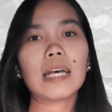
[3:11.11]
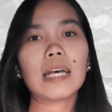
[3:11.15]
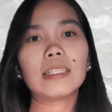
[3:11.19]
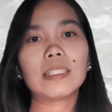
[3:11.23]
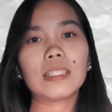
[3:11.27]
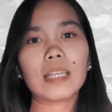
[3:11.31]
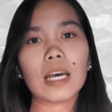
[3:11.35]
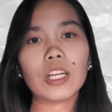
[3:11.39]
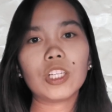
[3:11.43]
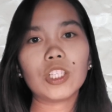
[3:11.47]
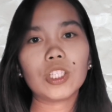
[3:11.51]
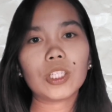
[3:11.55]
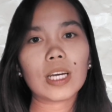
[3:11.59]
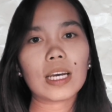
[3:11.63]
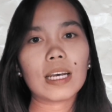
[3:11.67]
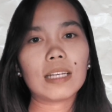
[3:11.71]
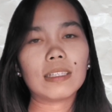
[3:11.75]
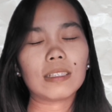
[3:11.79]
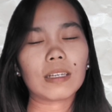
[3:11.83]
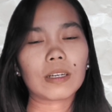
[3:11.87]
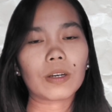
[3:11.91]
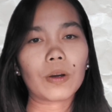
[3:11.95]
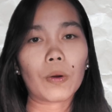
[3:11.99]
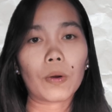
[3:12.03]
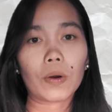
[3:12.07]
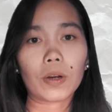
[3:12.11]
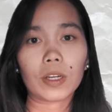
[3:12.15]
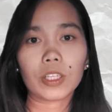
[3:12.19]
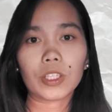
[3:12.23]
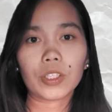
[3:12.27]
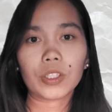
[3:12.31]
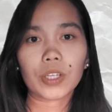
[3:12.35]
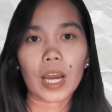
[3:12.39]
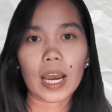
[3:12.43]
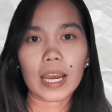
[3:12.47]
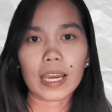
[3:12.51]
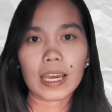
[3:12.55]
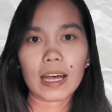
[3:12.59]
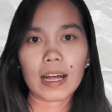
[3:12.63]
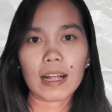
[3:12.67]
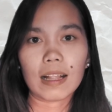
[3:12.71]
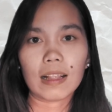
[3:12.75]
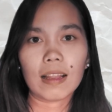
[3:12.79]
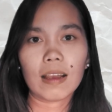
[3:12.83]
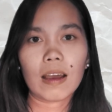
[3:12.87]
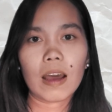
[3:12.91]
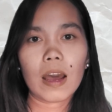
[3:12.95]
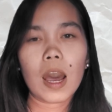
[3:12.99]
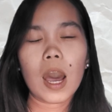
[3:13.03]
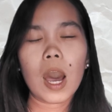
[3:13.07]
such as a court
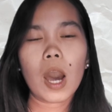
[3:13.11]
trial,